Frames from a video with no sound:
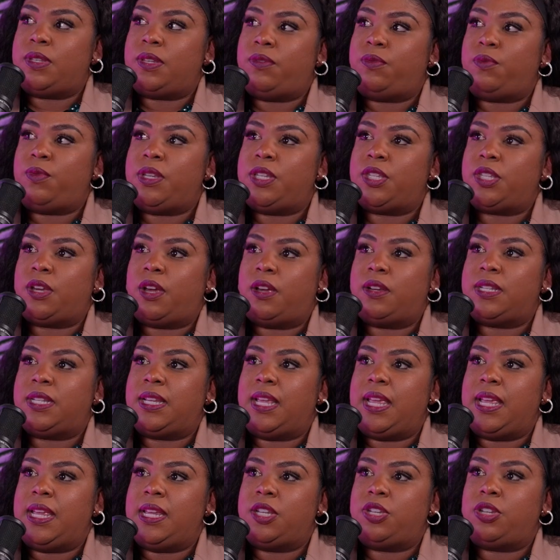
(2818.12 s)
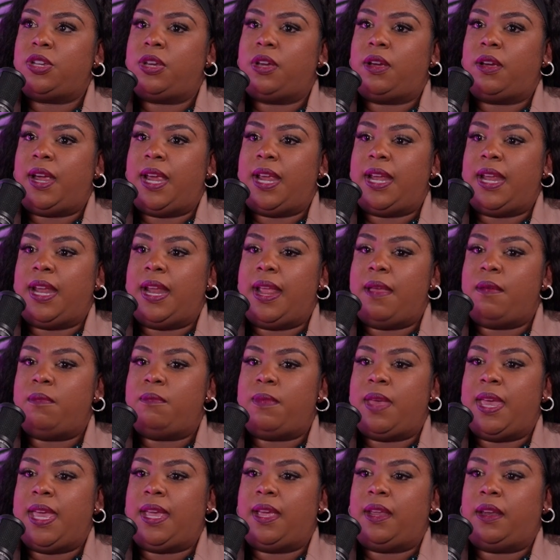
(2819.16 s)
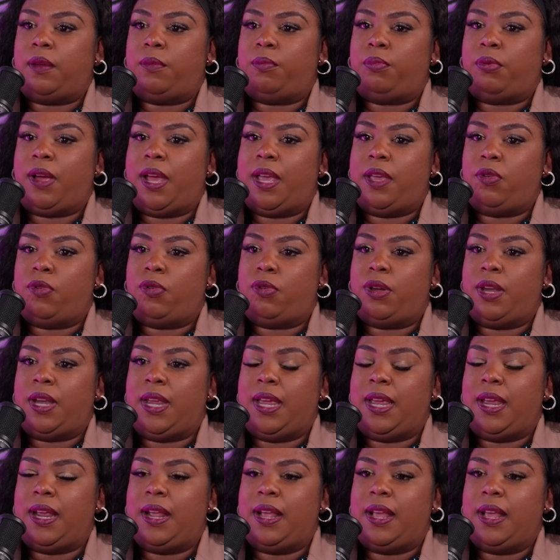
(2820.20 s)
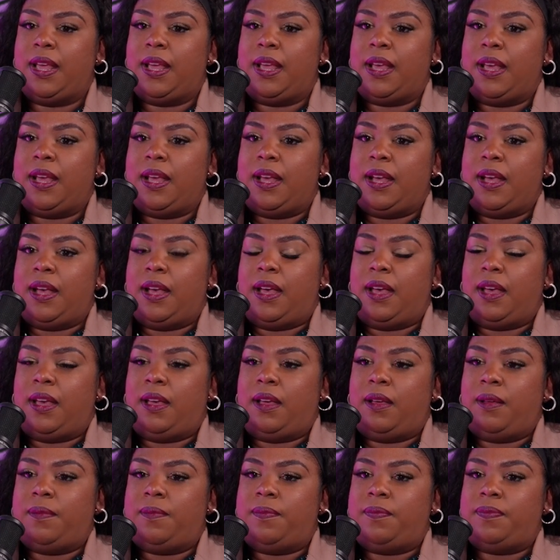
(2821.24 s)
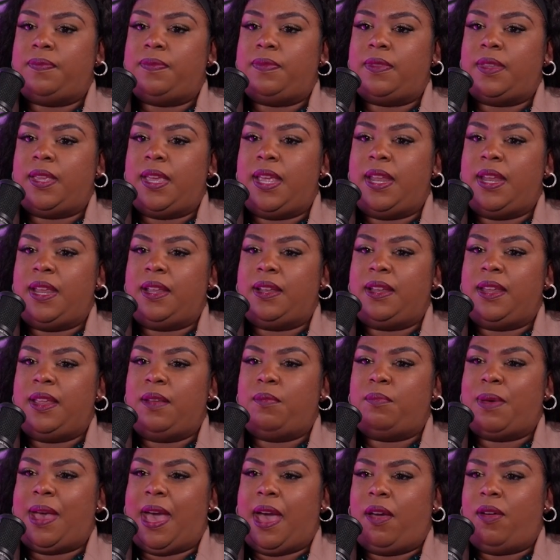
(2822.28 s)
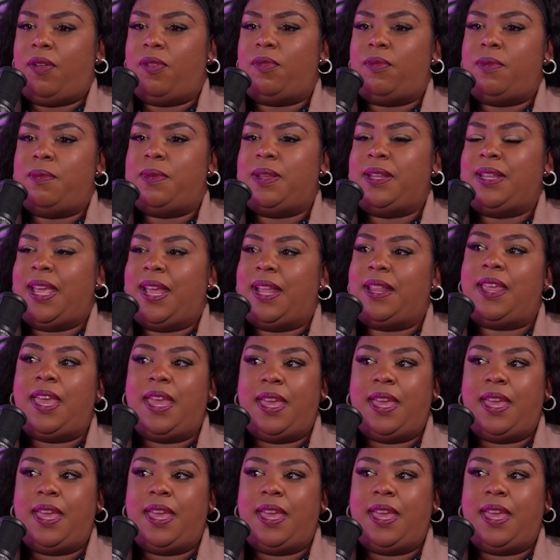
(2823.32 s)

if we start to integrate it and make it a priority, and empower women that they